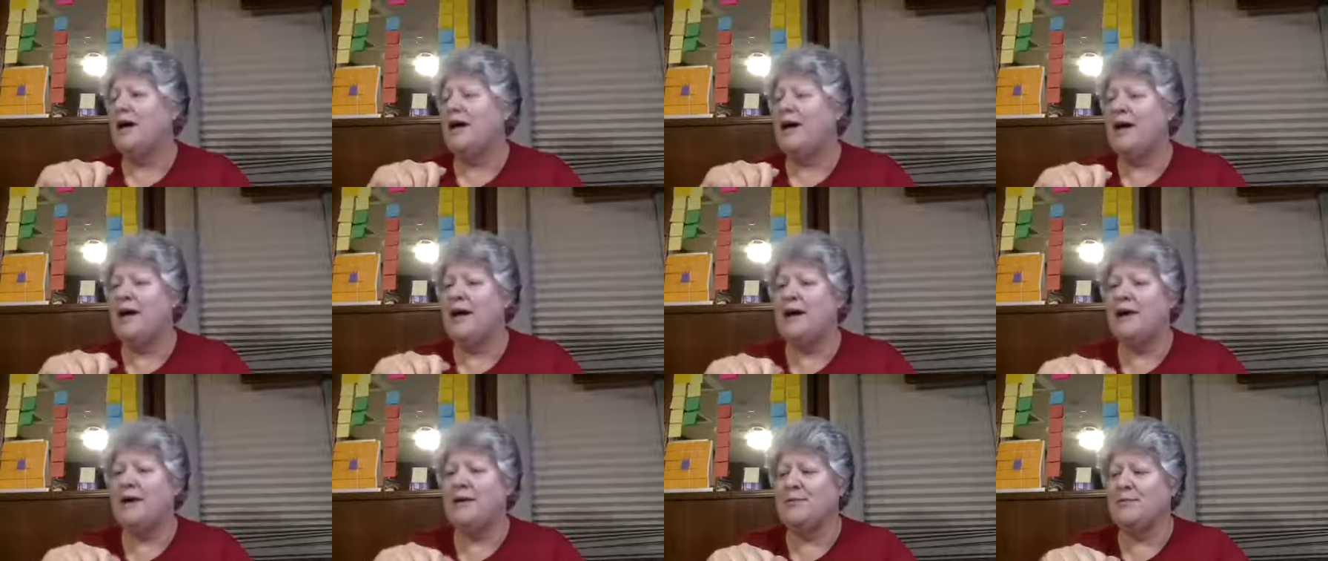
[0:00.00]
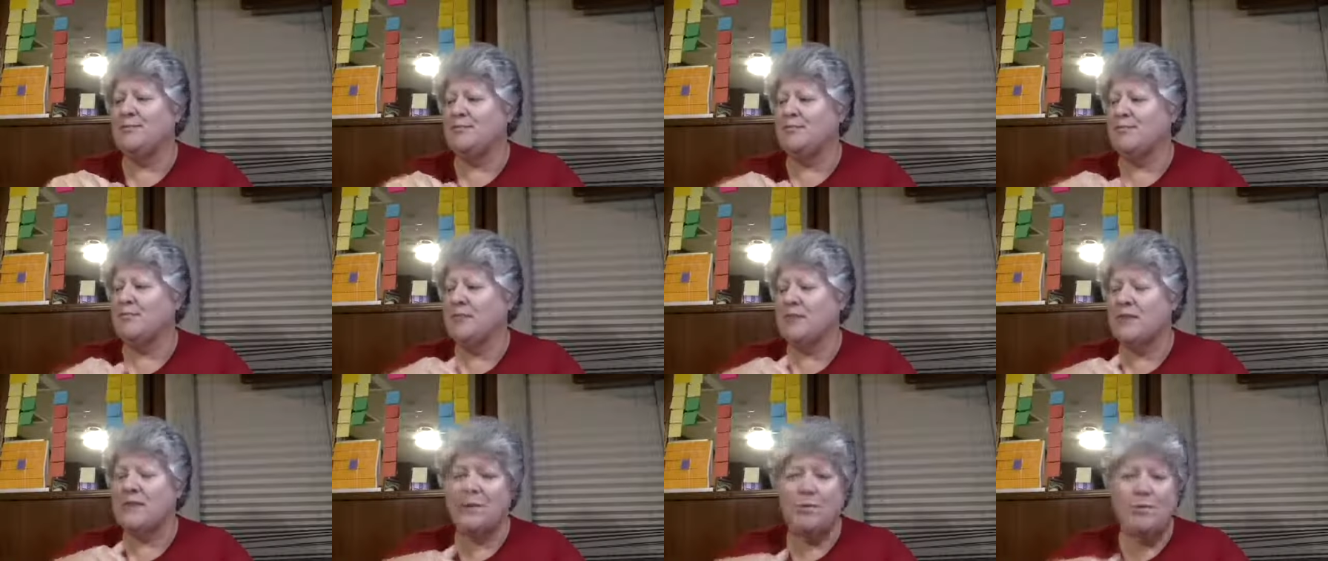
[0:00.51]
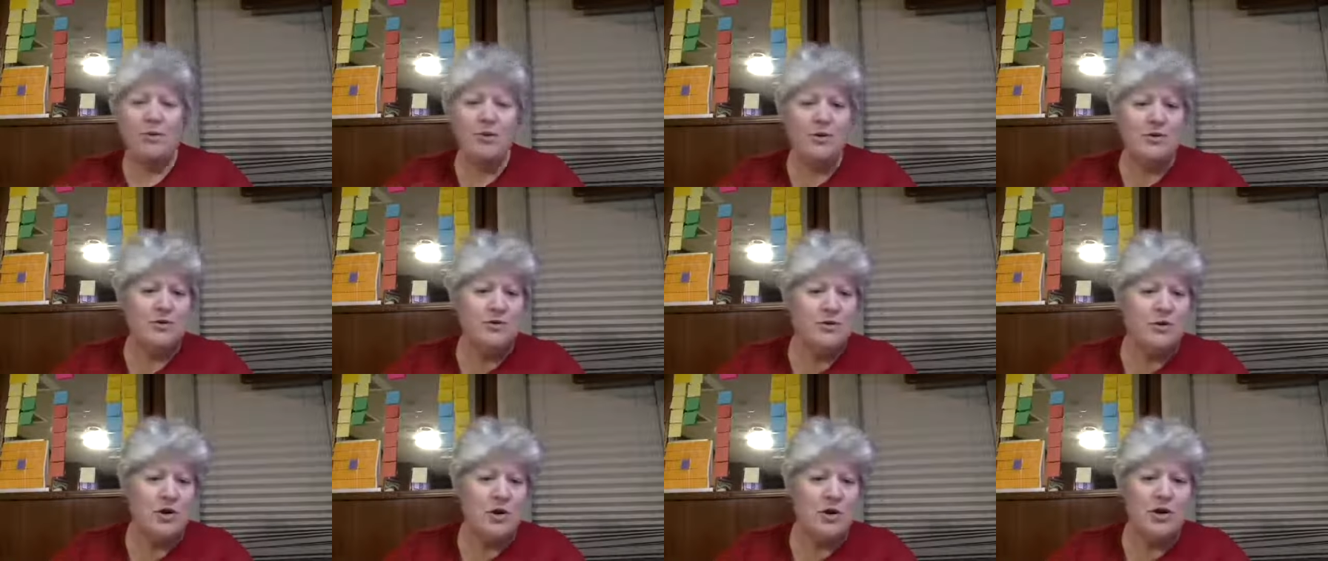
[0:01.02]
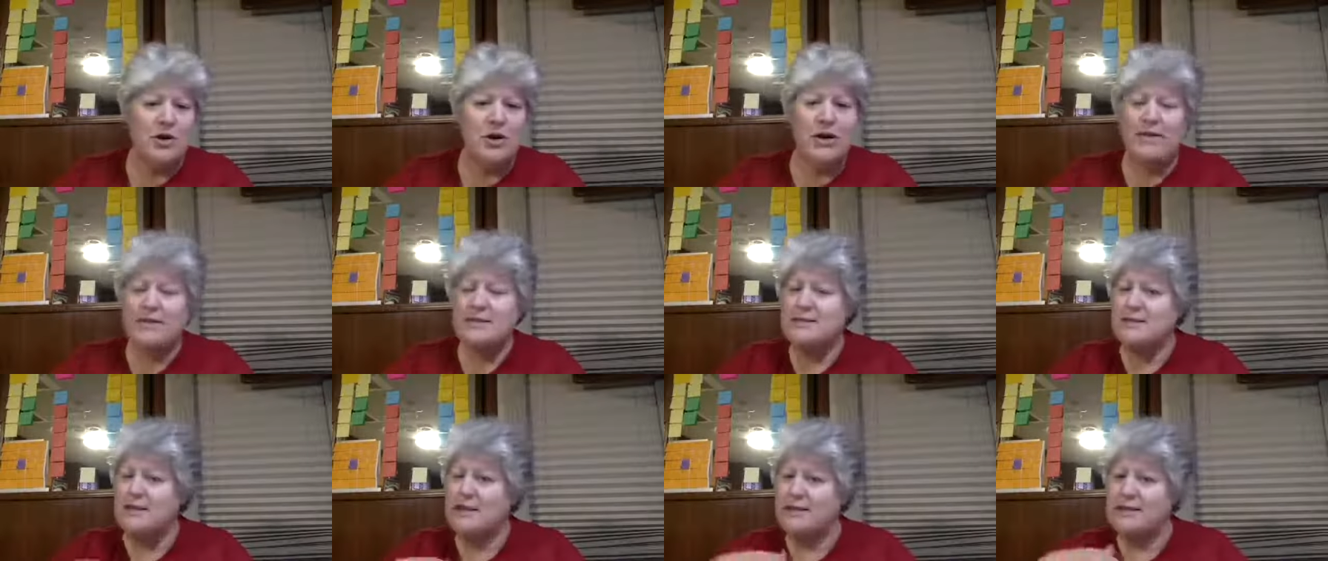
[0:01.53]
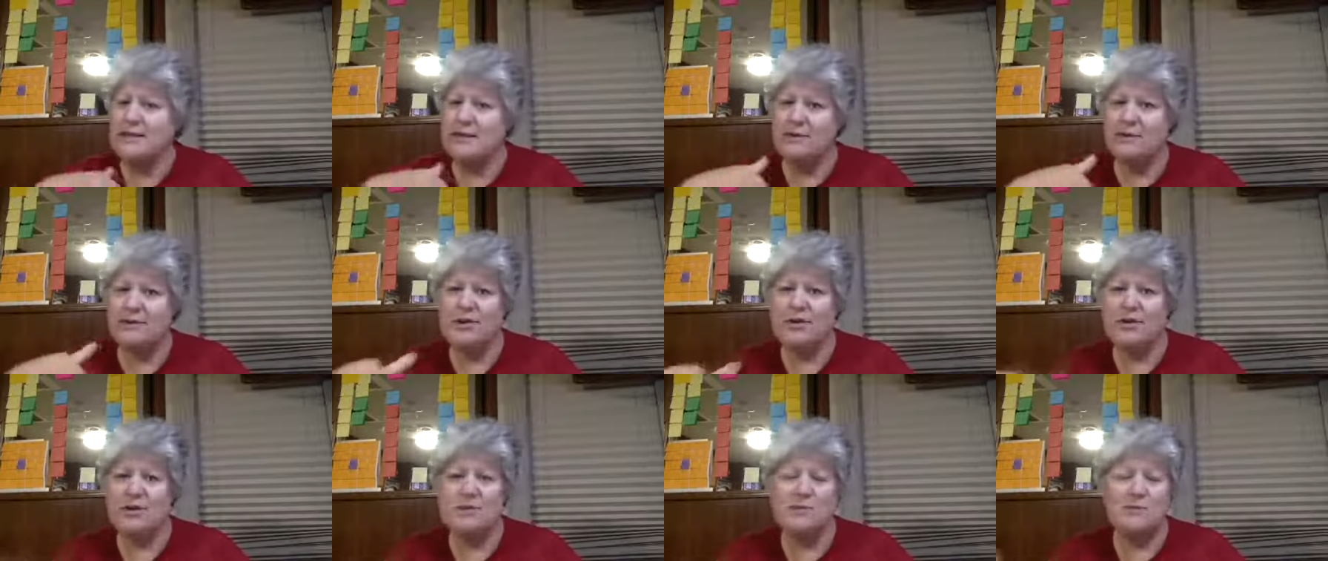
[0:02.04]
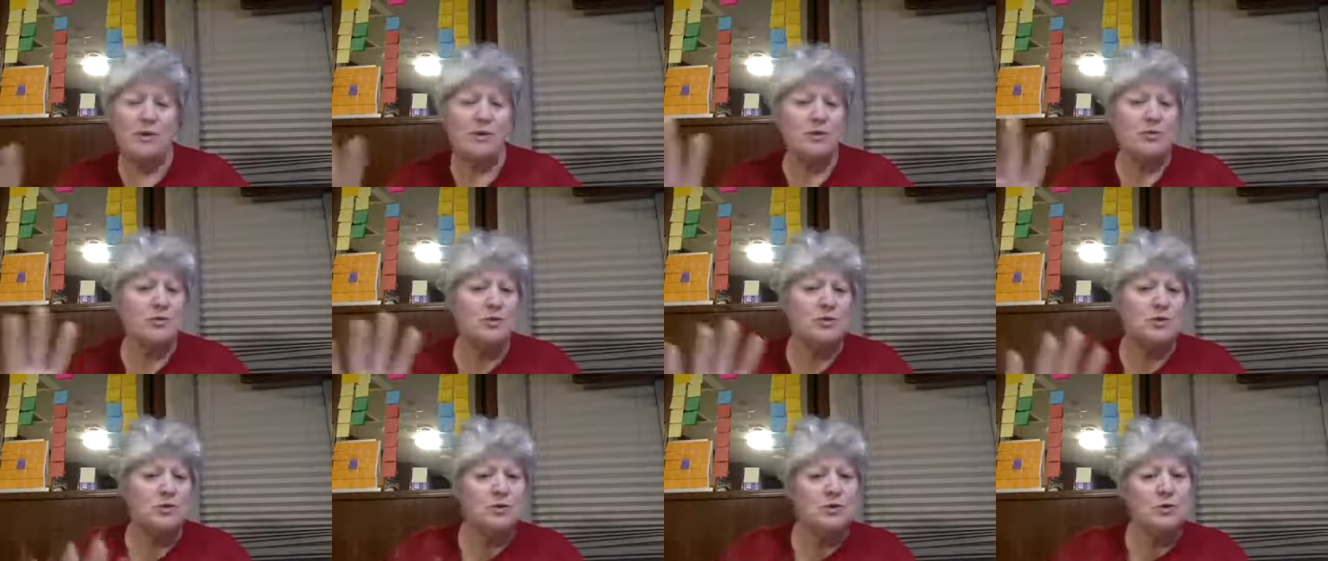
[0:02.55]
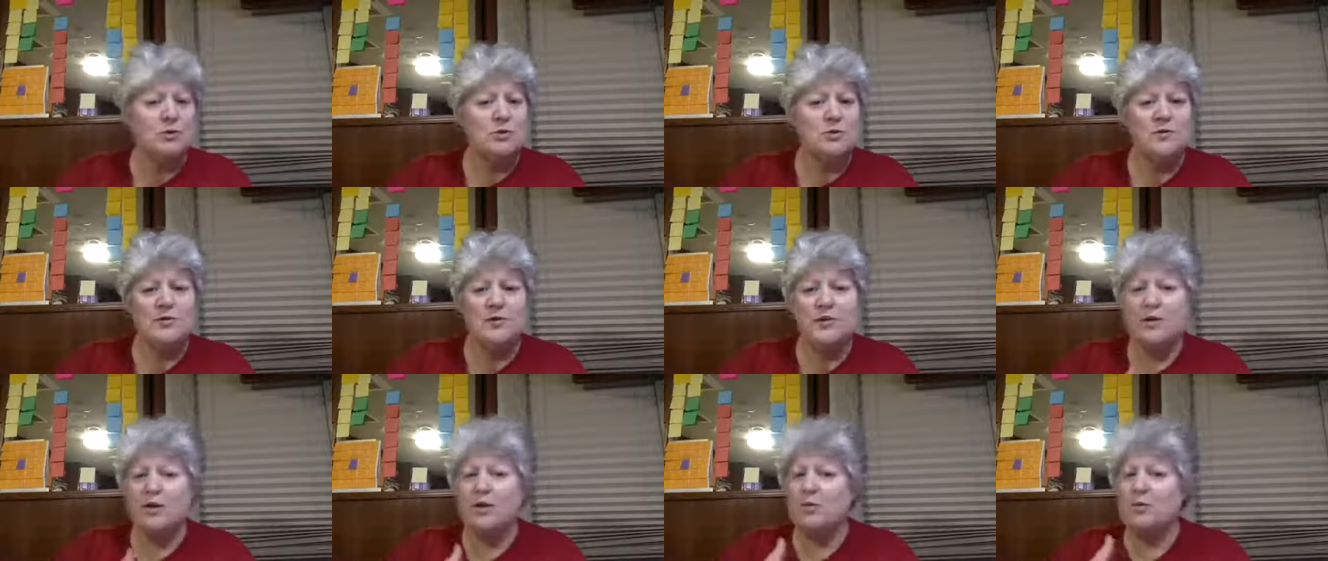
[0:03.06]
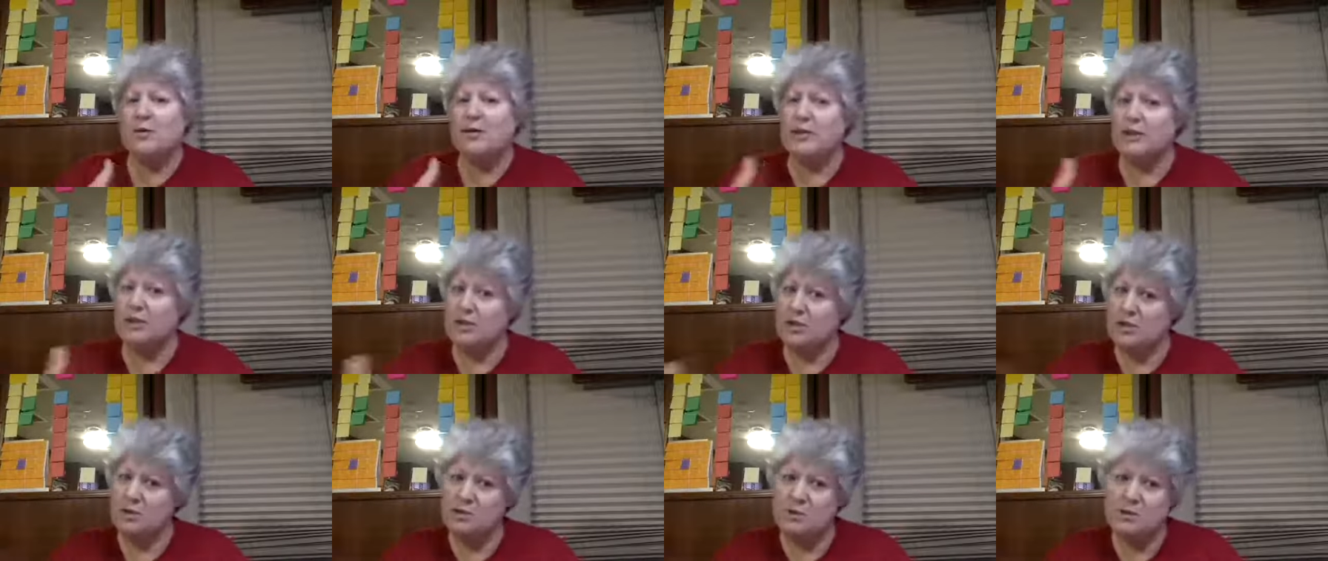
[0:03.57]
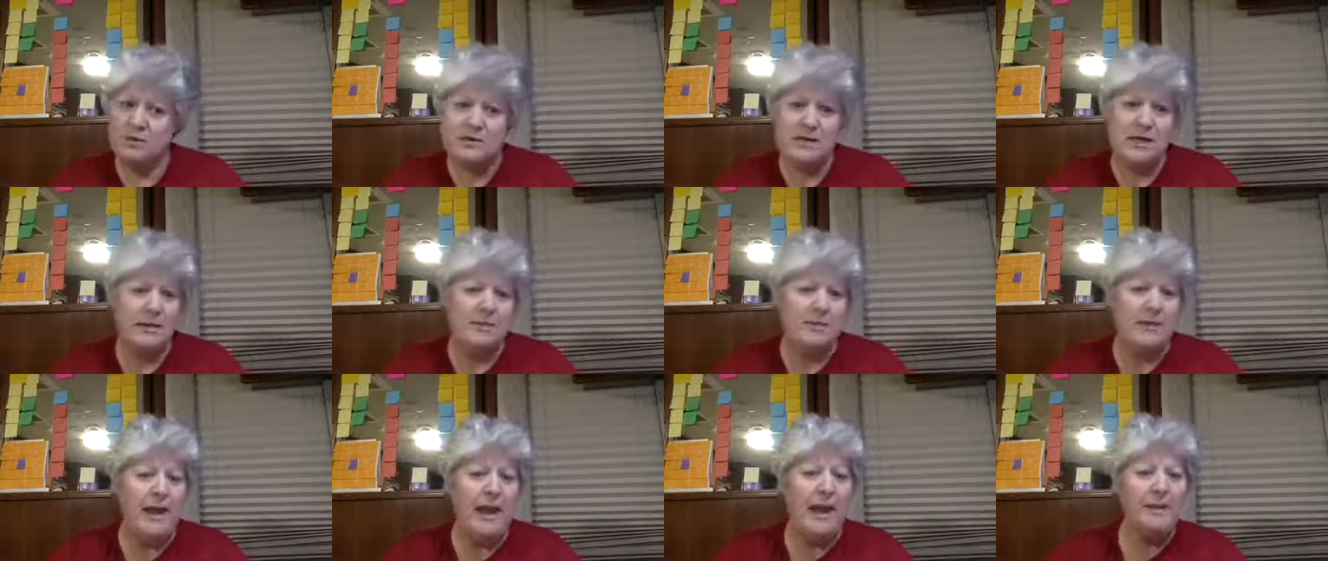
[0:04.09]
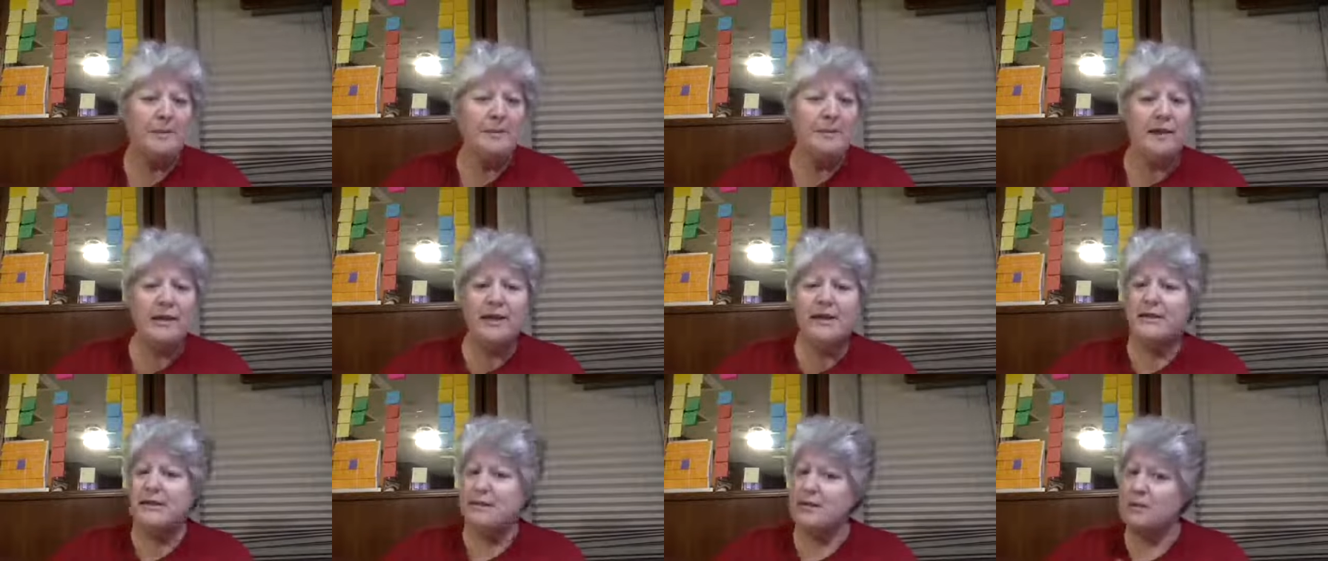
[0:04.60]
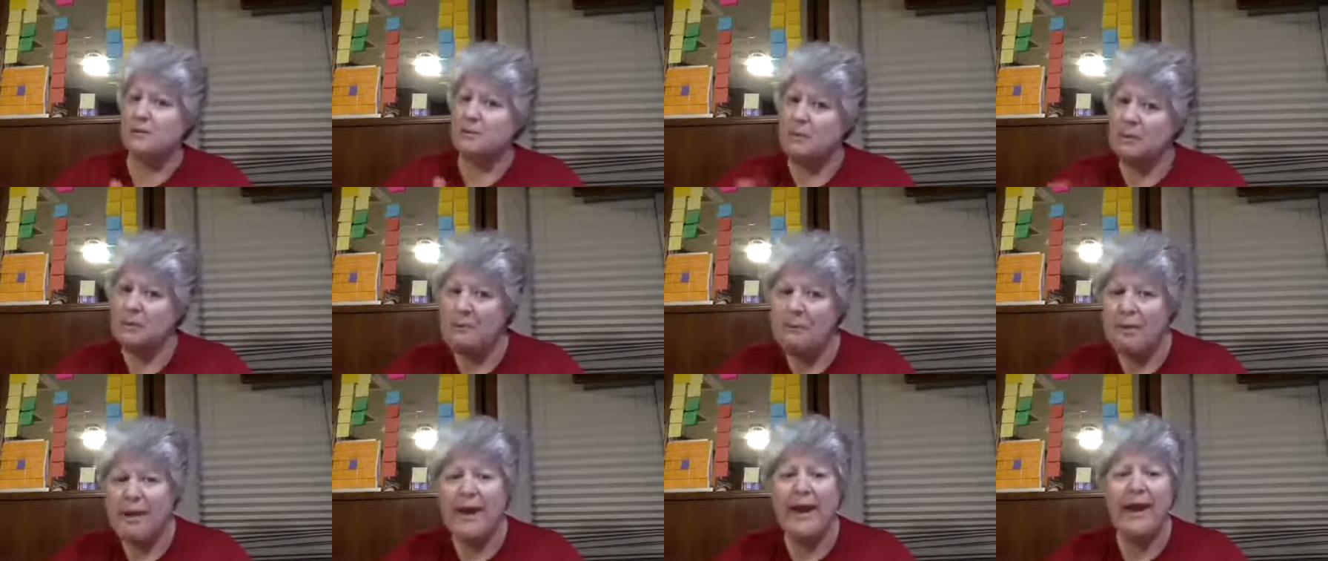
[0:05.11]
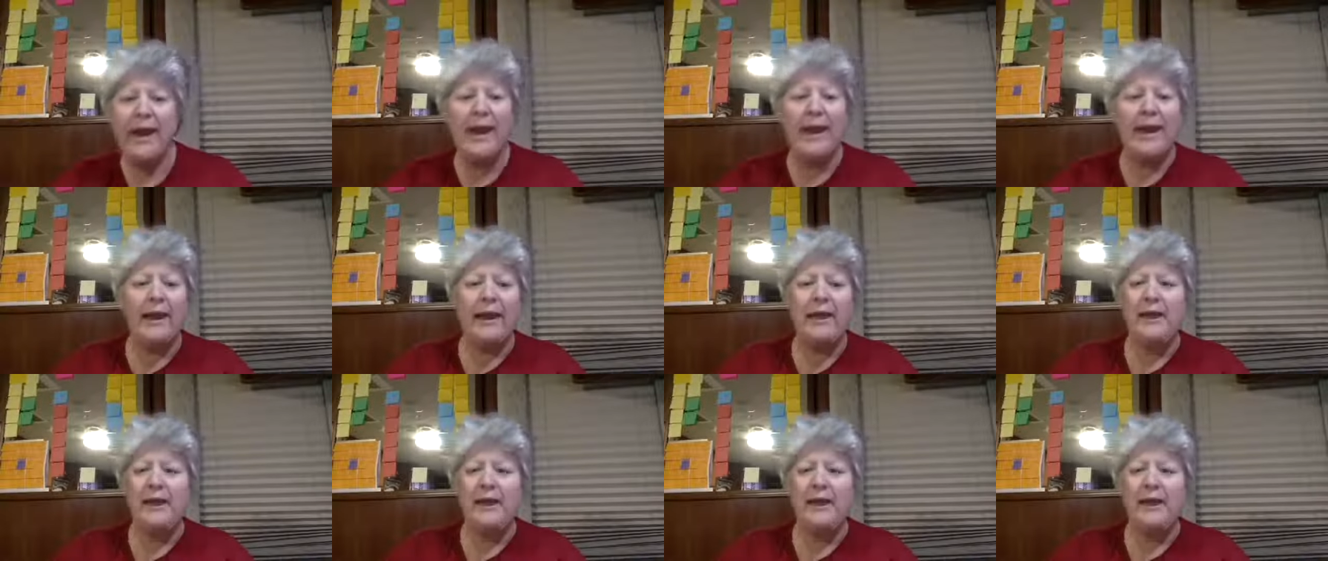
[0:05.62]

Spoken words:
Put her into a crate, sat there with her, spoke to her, talked to her for a little bit, let her know what was going to be happening, that I'd be back.